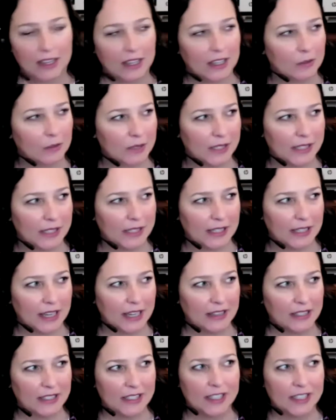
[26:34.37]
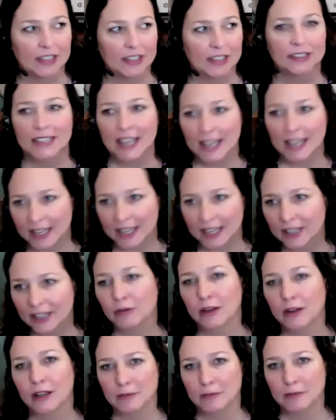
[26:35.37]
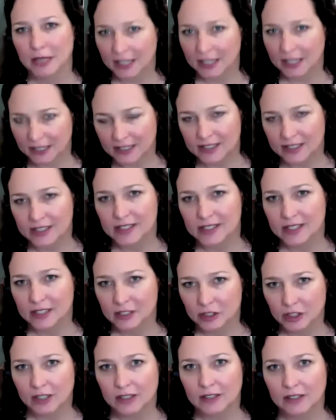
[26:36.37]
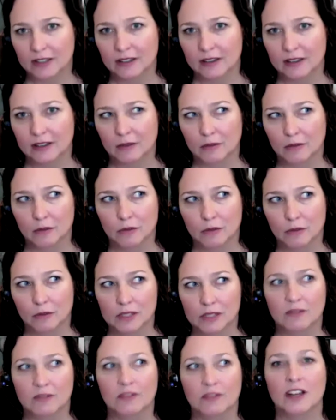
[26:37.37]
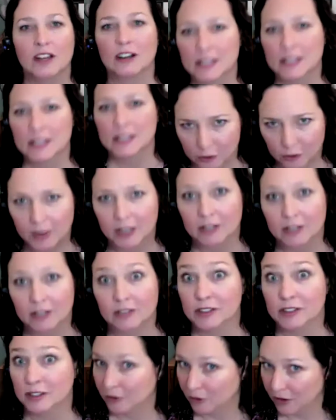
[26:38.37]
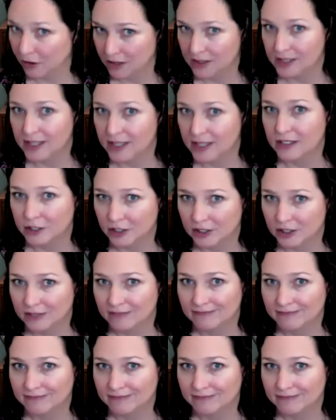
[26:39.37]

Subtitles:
And the delay around making a decision was very detrimental to the organization.